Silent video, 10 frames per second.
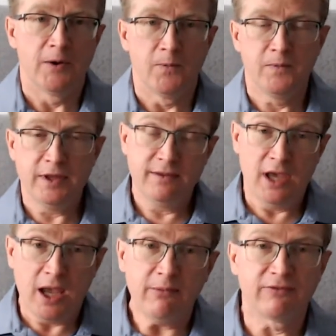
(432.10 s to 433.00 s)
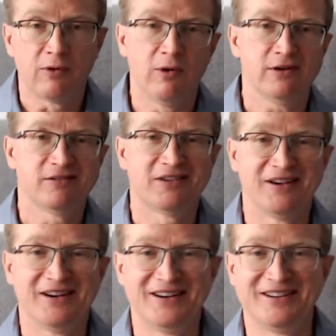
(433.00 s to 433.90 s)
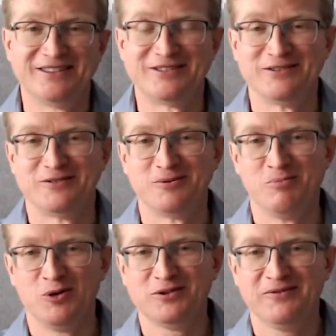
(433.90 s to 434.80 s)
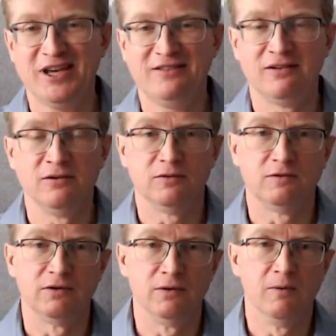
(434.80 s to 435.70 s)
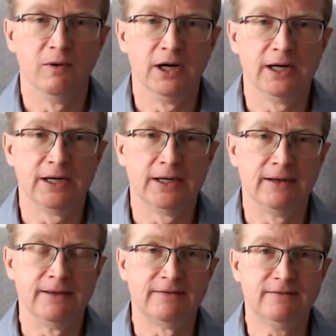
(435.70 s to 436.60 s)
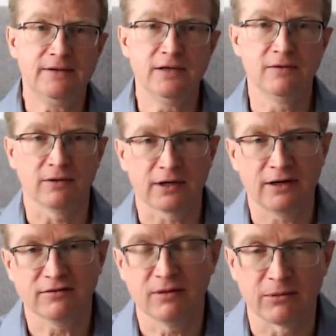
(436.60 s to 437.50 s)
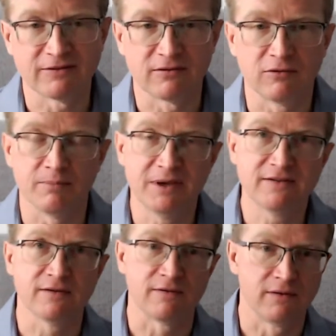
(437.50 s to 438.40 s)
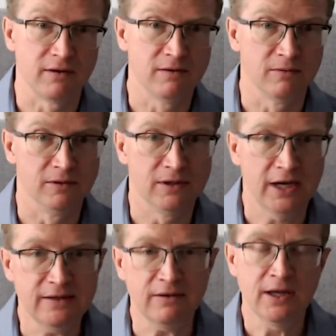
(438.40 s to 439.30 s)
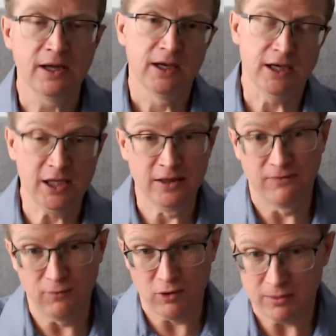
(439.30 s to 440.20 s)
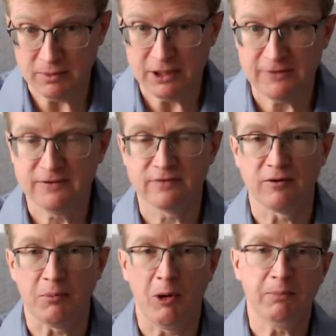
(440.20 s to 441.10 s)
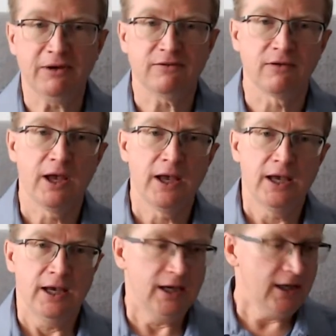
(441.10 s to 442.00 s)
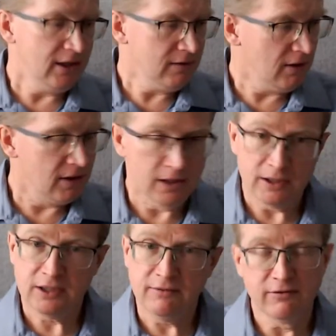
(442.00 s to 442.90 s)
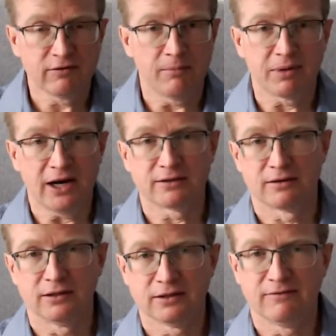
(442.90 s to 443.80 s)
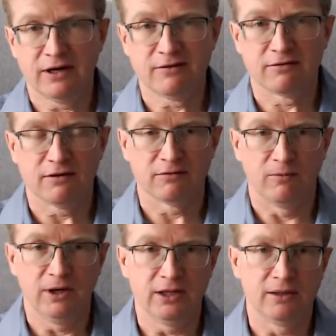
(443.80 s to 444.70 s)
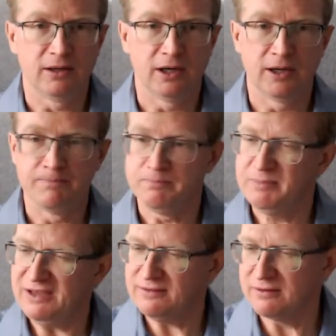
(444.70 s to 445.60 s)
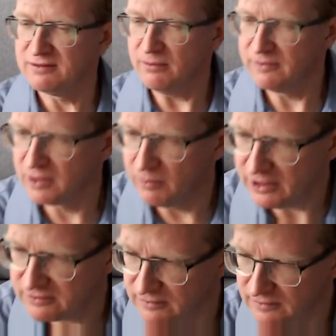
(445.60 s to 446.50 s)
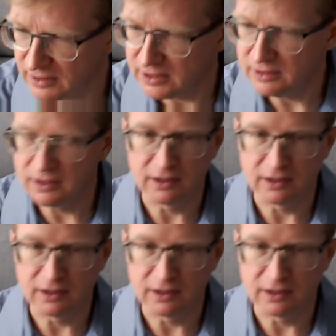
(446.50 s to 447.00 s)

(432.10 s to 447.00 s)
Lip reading: with the aim, of course, to motivate you to see your customers and your business in a new light, informed by Fit for Purpose, and give you some practical advice as well, based on some of the questions I've